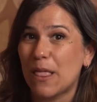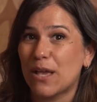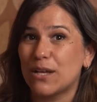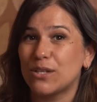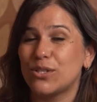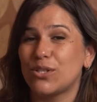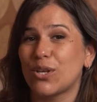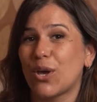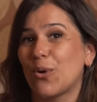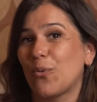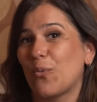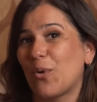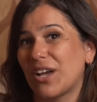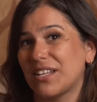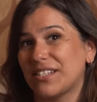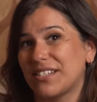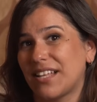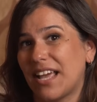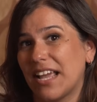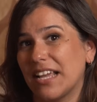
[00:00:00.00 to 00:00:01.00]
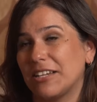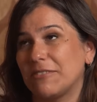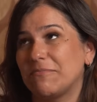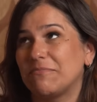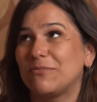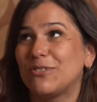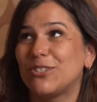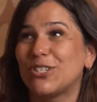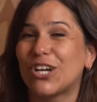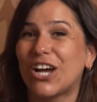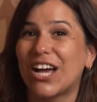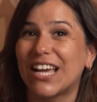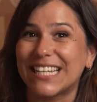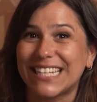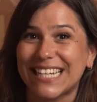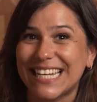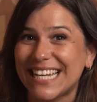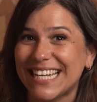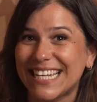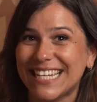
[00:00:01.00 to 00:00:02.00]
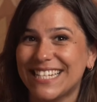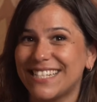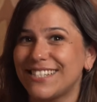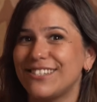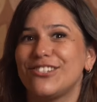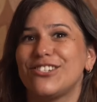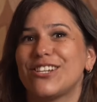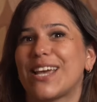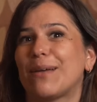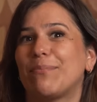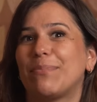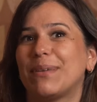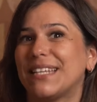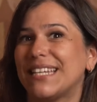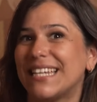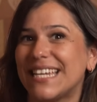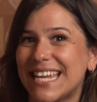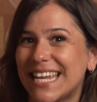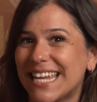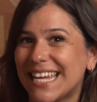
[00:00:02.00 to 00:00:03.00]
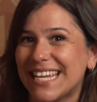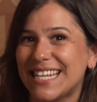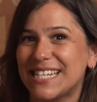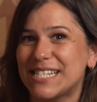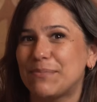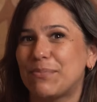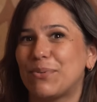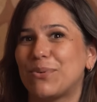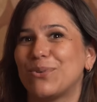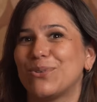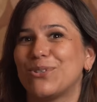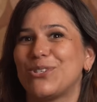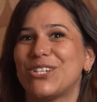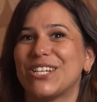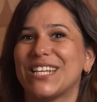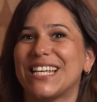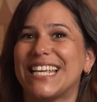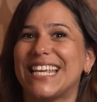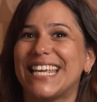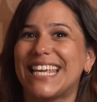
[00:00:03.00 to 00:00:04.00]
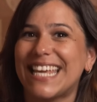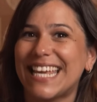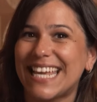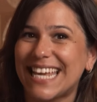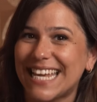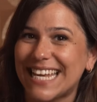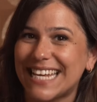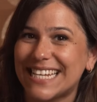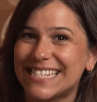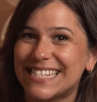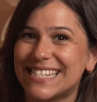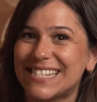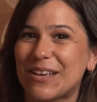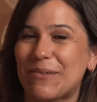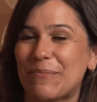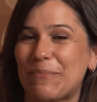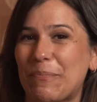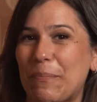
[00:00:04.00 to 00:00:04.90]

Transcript: so words like Chinese, Japanese, Portuguese.